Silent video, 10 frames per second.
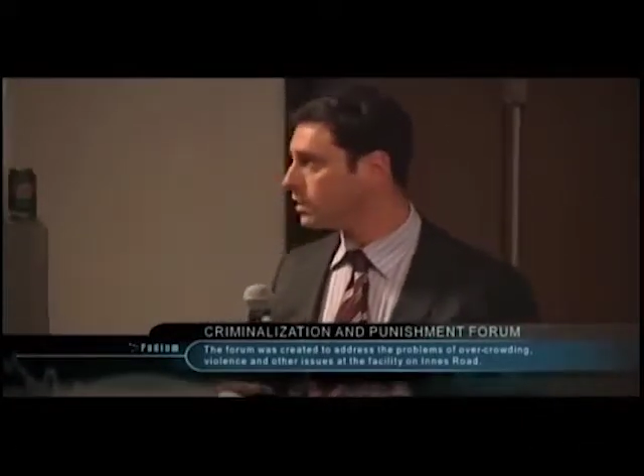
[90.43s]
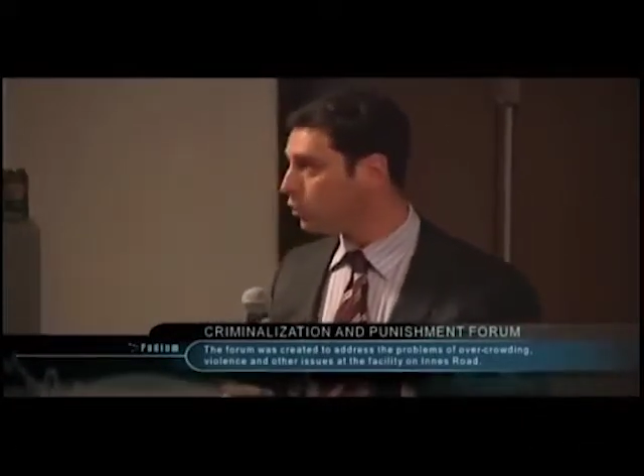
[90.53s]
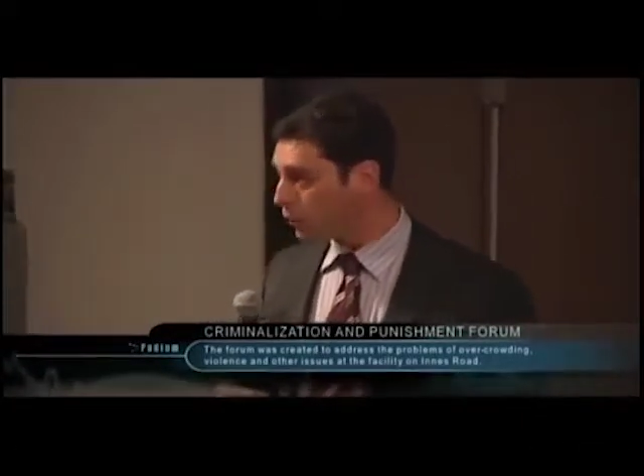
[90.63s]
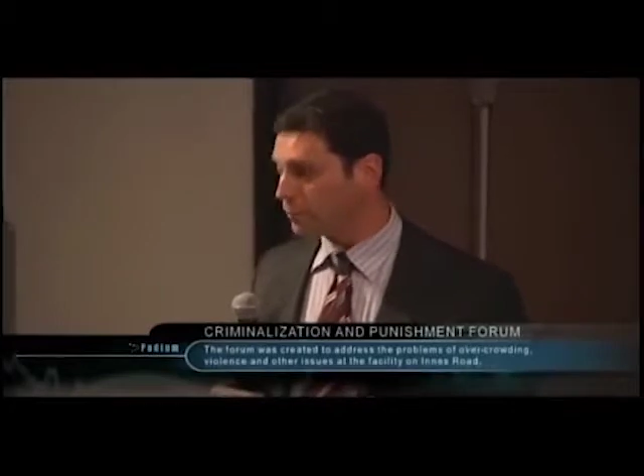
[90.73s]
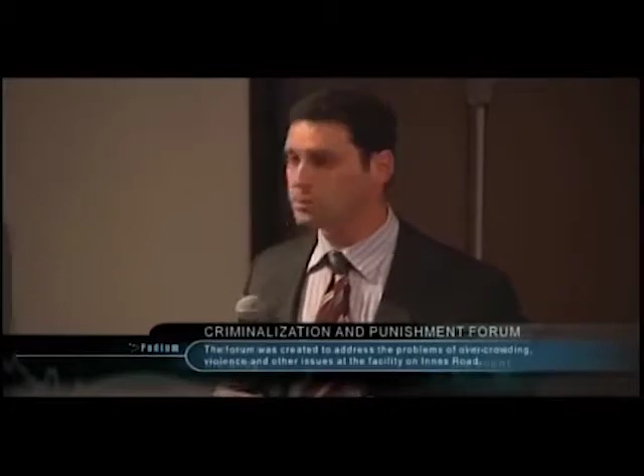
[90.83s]

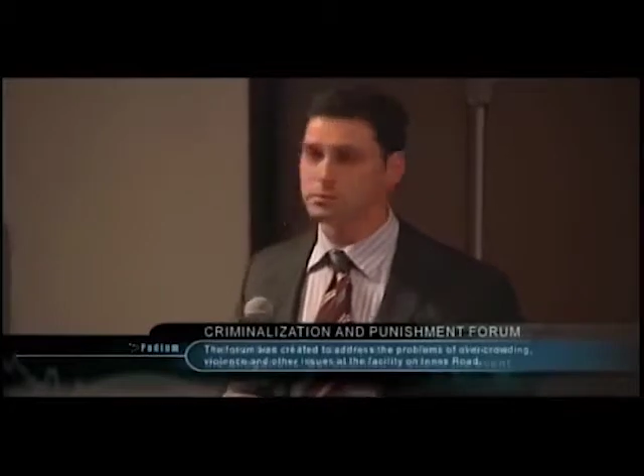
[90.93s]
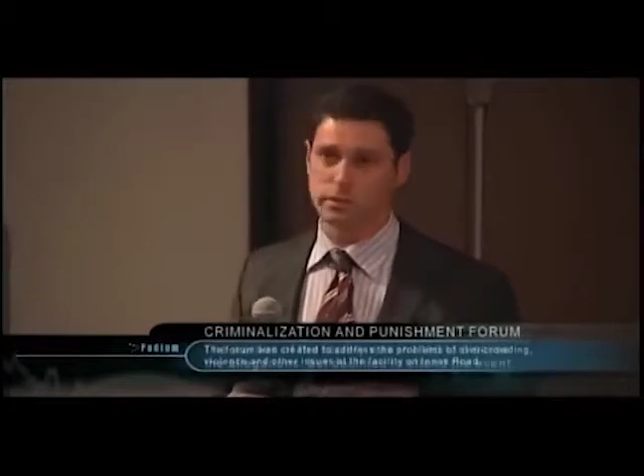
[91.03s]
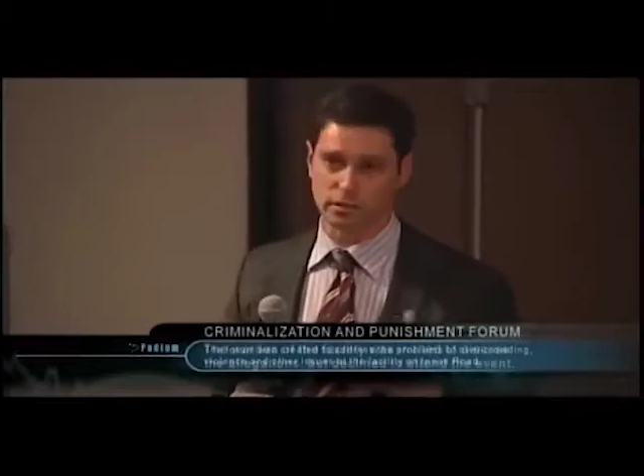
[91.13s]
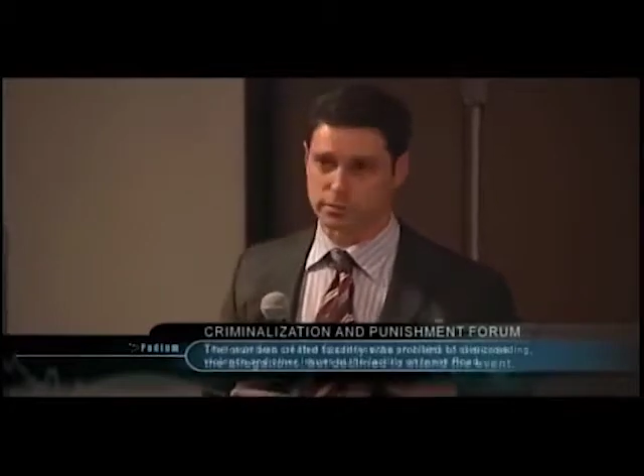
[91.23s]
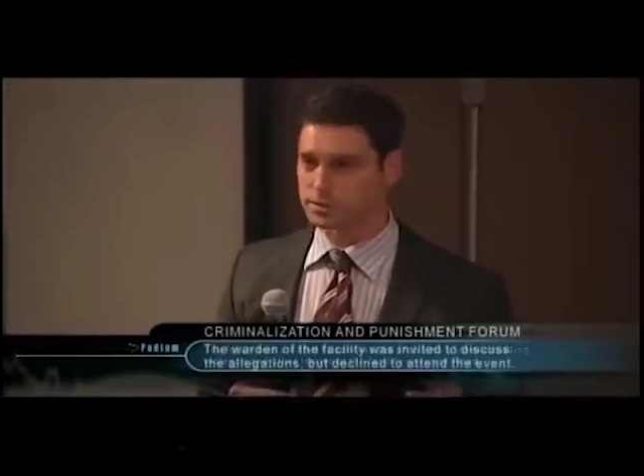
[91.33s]
a weapon,
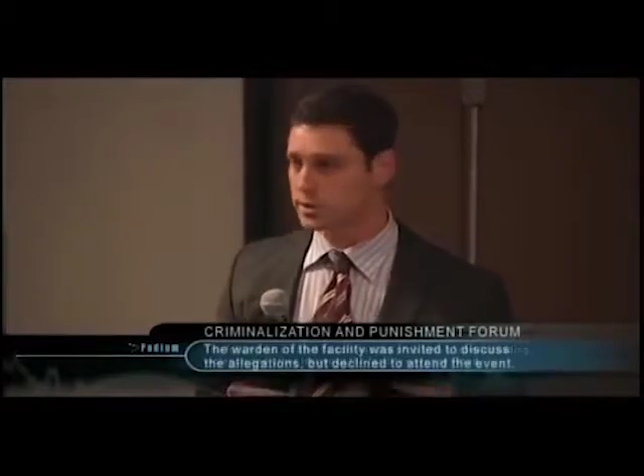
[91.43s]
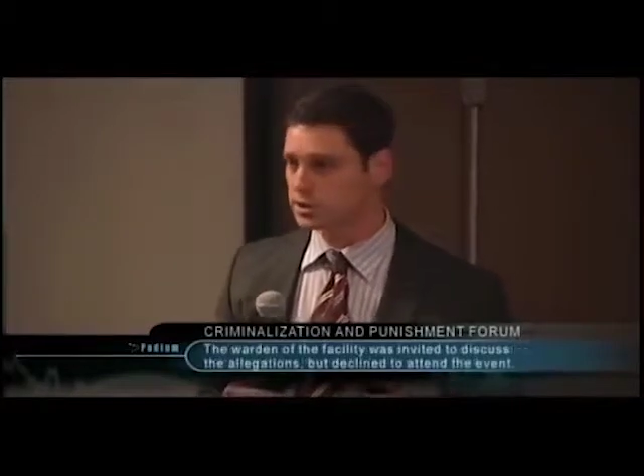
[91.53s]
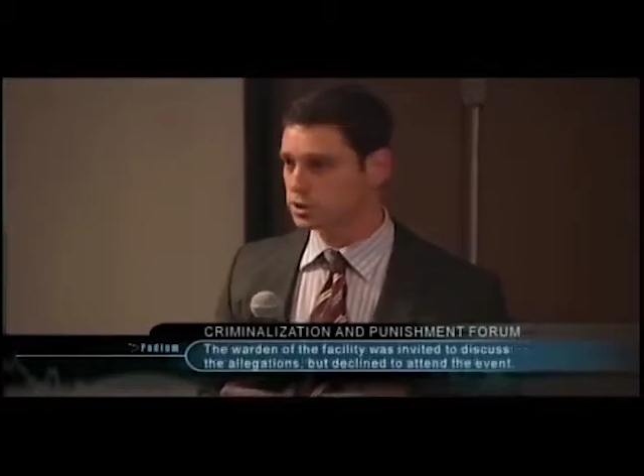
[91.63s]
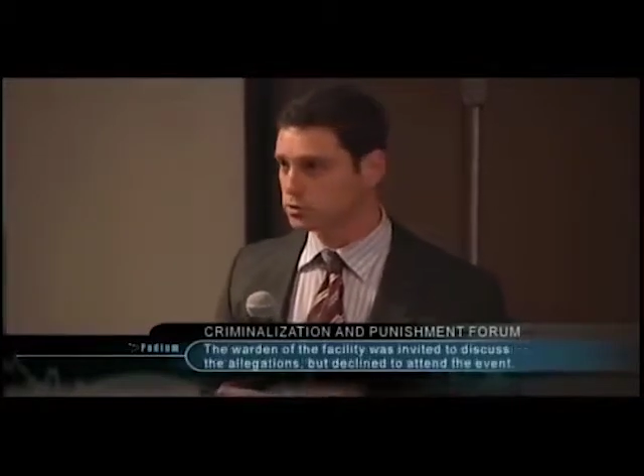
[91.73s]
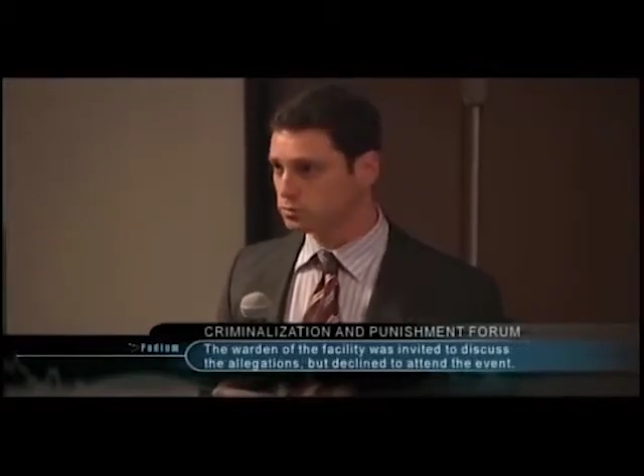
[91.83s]
might have been a
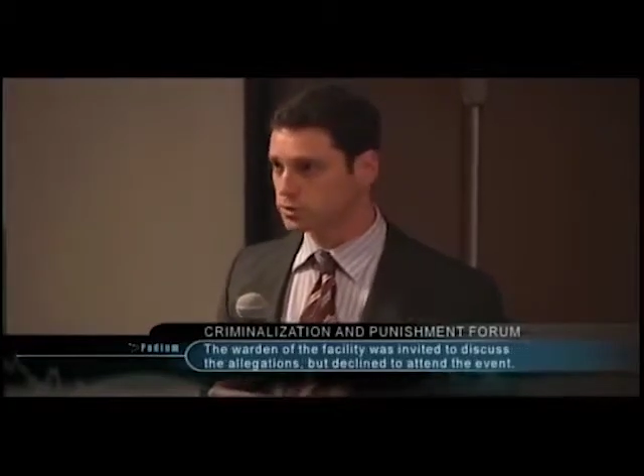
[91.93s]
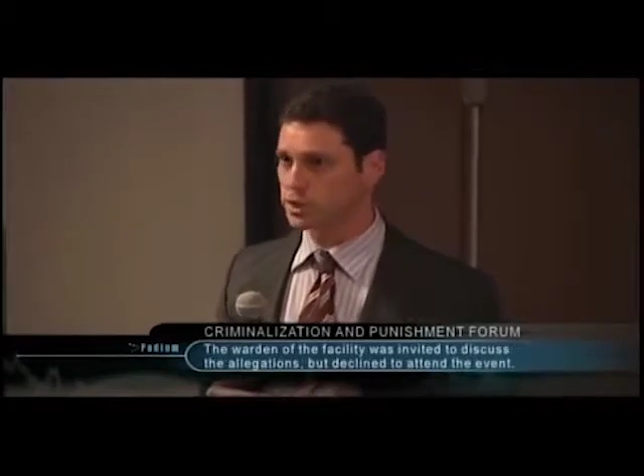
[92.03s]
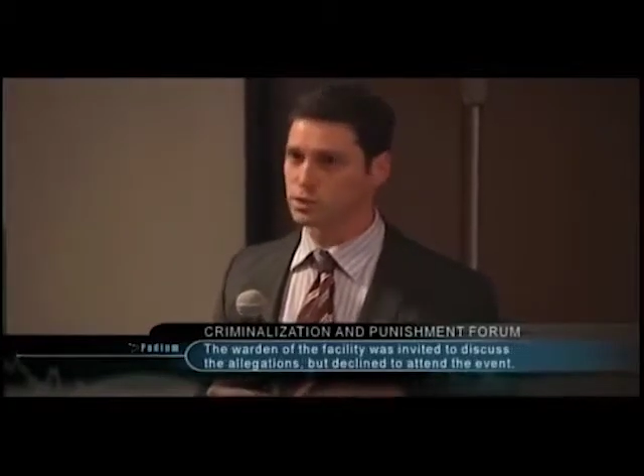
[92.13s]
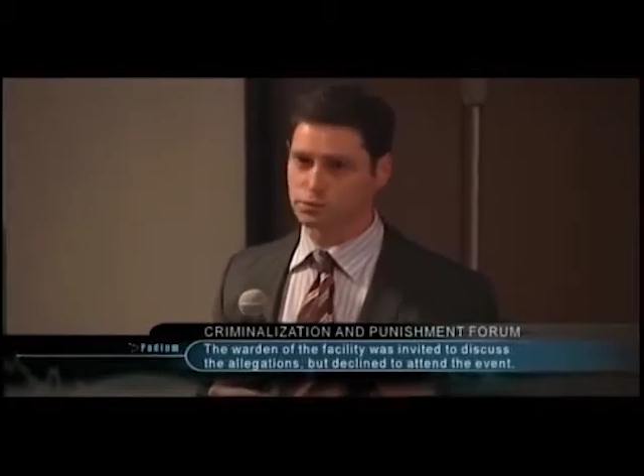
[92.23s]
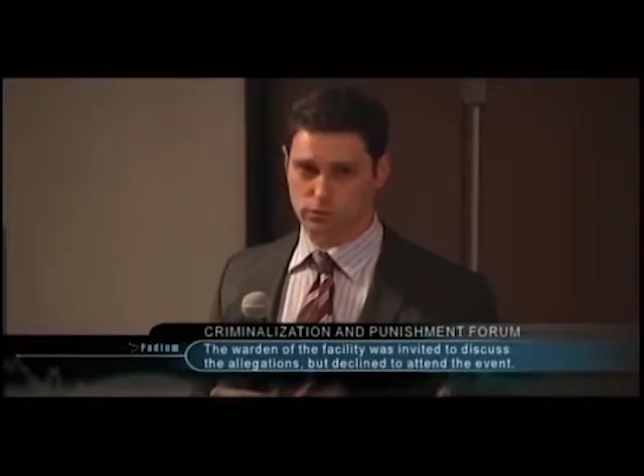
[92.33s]
danger to
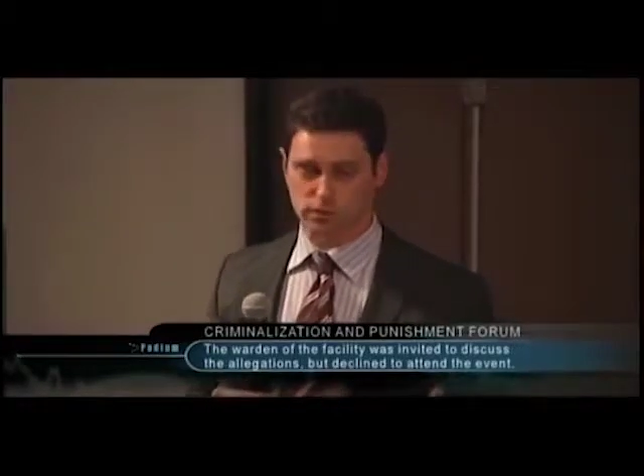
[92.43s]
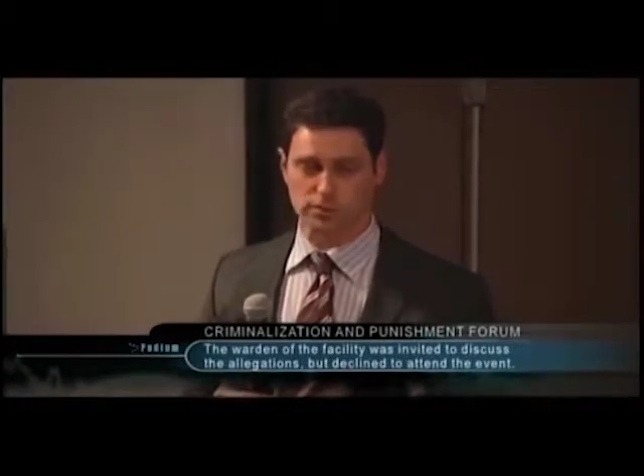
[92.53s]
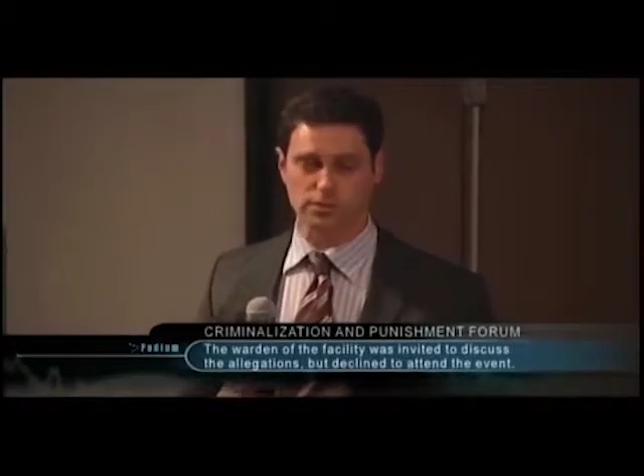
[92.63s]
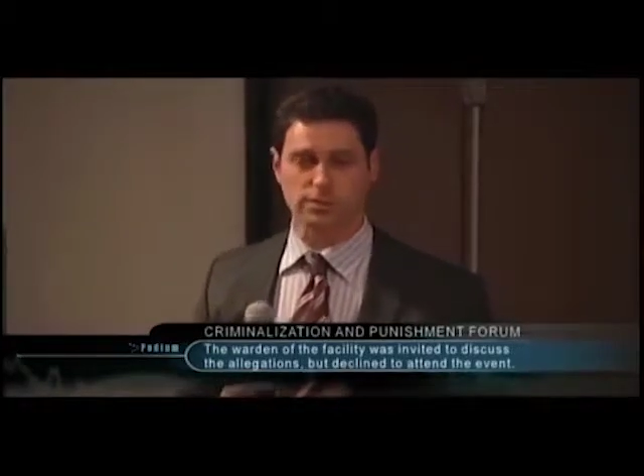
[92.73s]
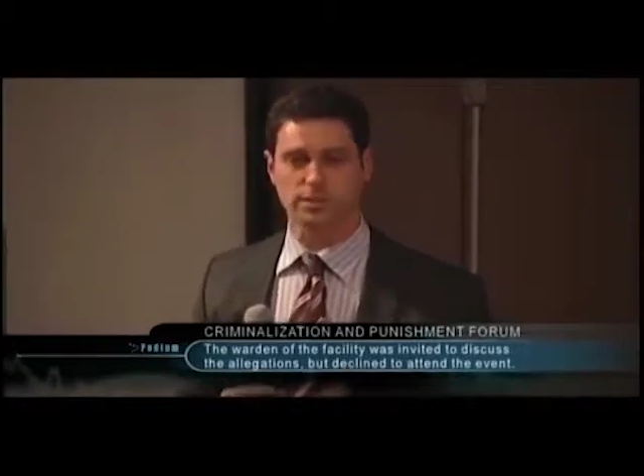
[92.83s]
himself or
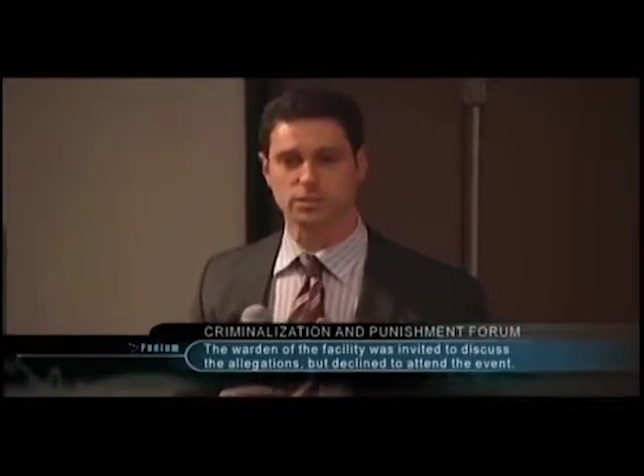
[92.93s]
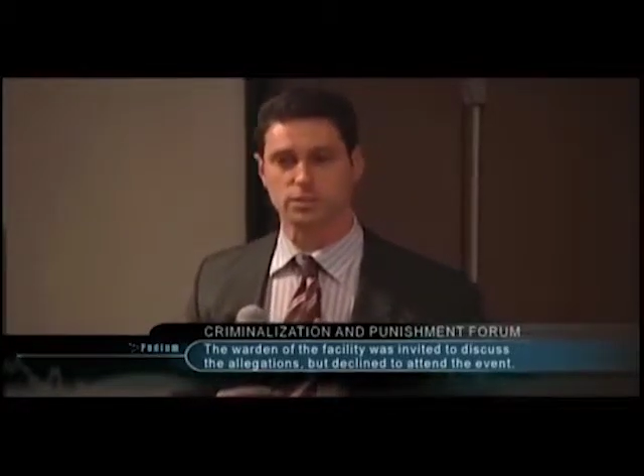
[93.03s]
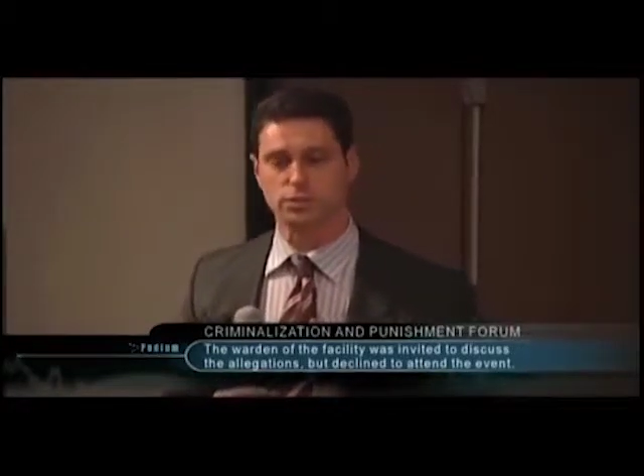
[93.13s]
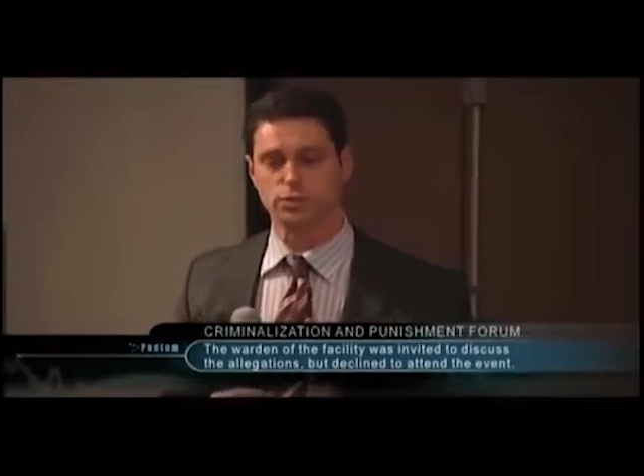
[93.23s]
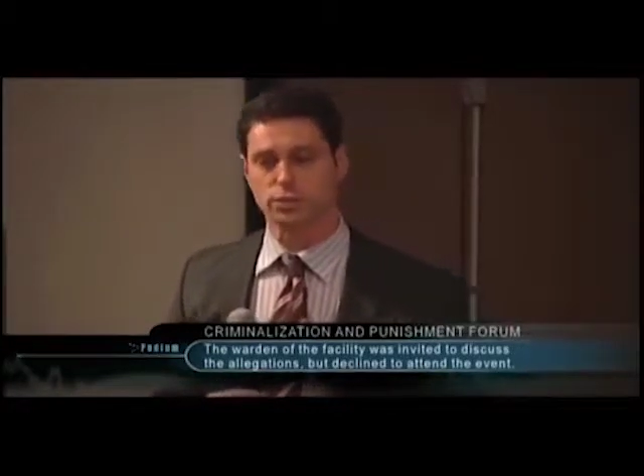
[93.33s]
others in the
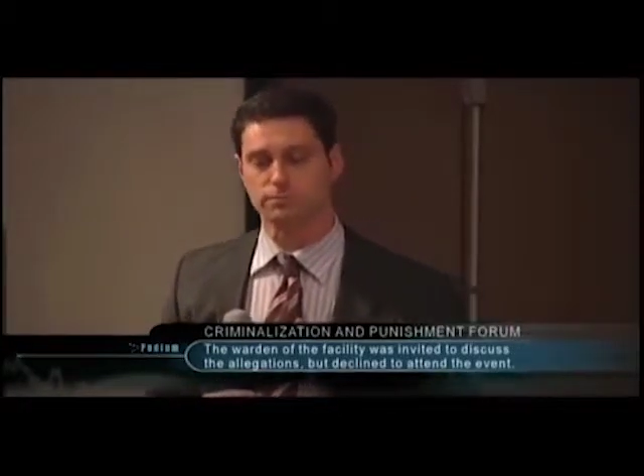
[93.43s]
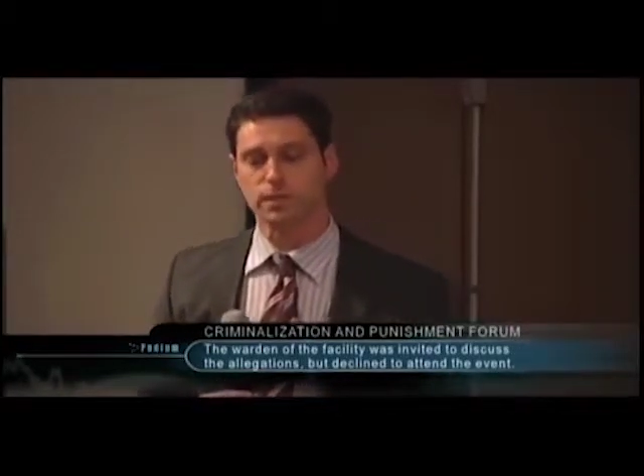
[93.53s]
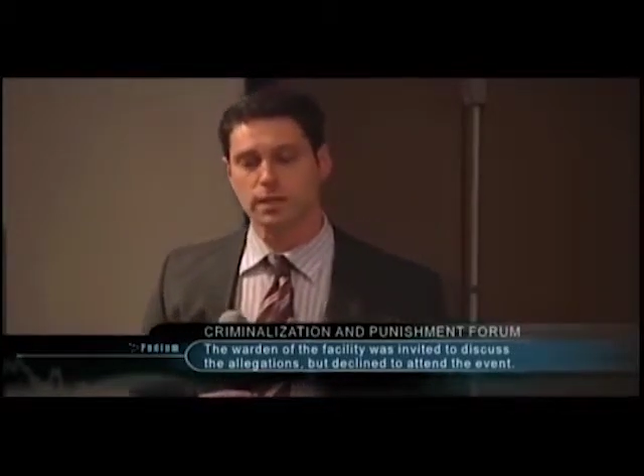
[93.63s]
institution.